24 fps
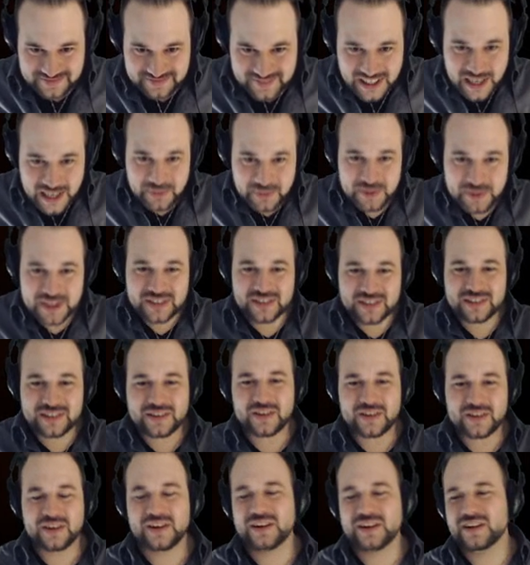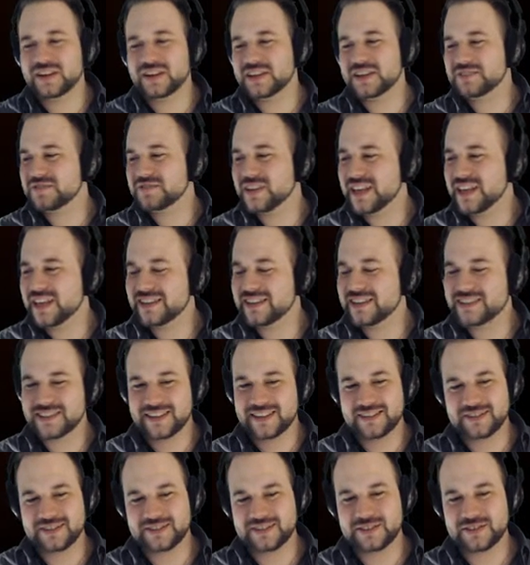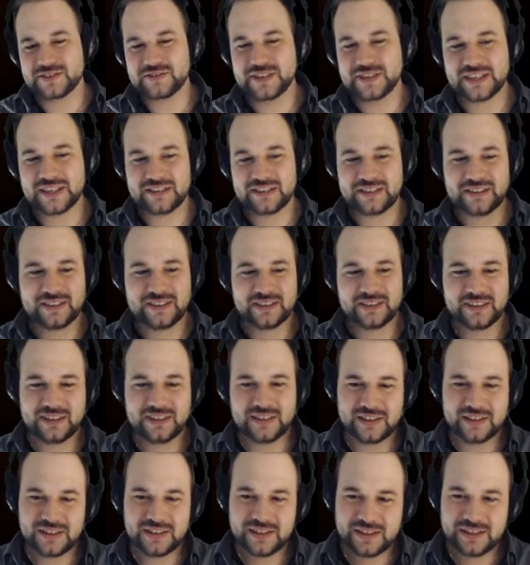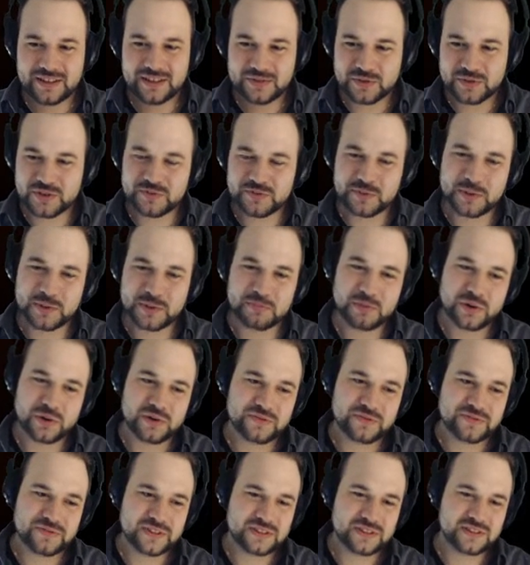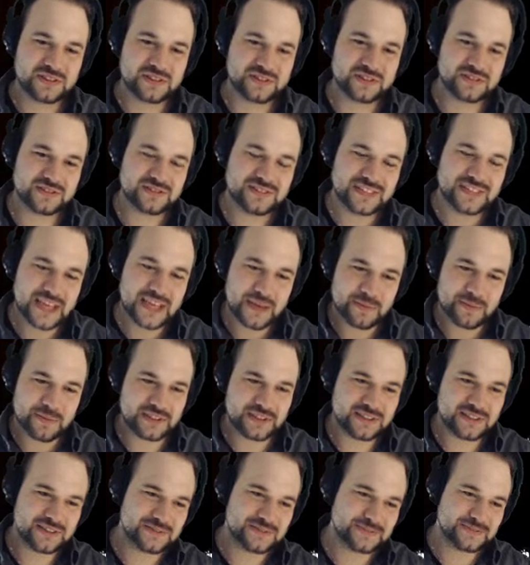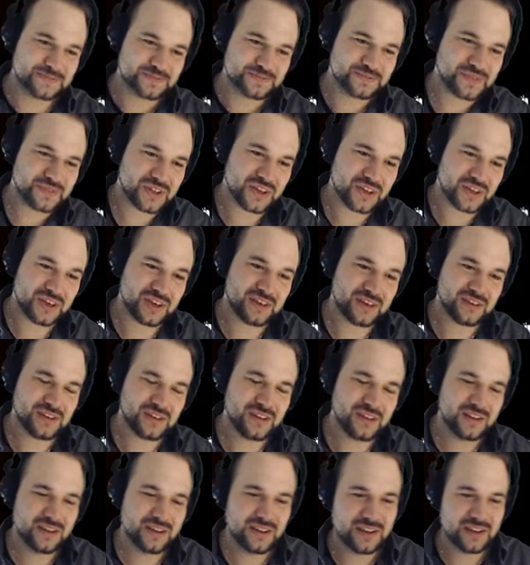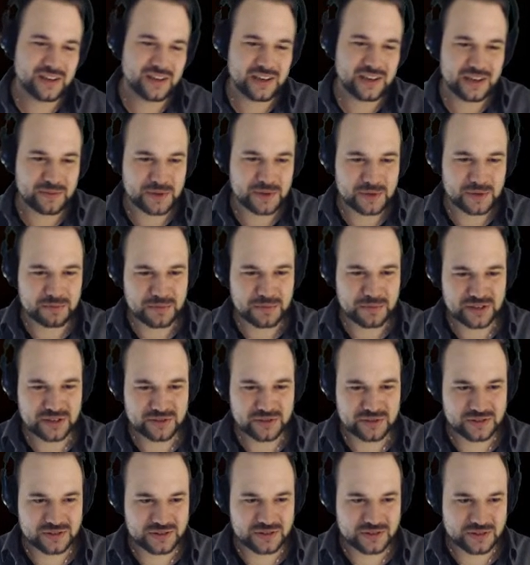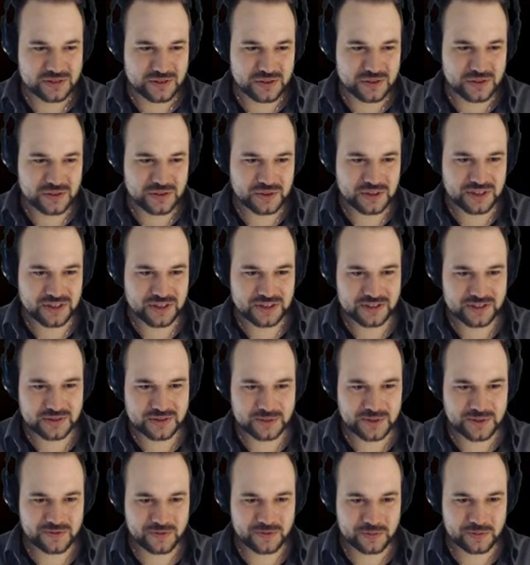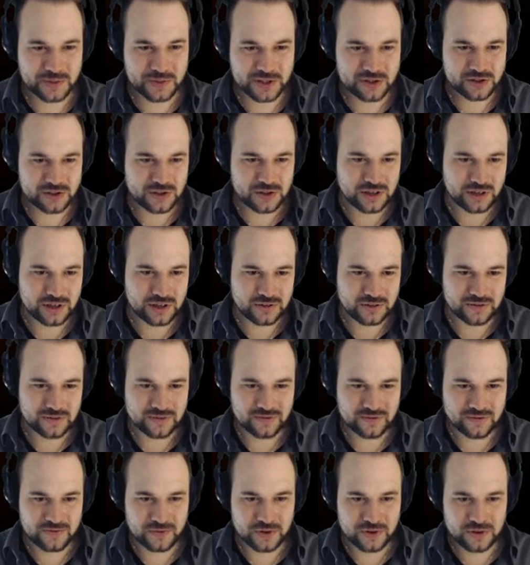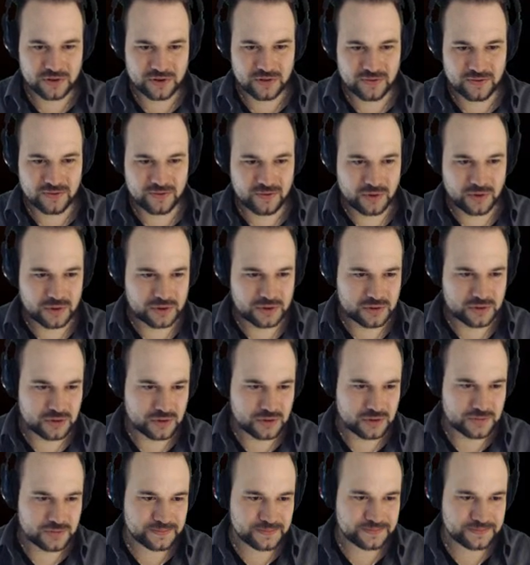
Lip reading: I mean, oh, if I had done this correctly, would have been perfect. Damn it. Okay. I met Manuel Godoy, got some information out of von Wollner.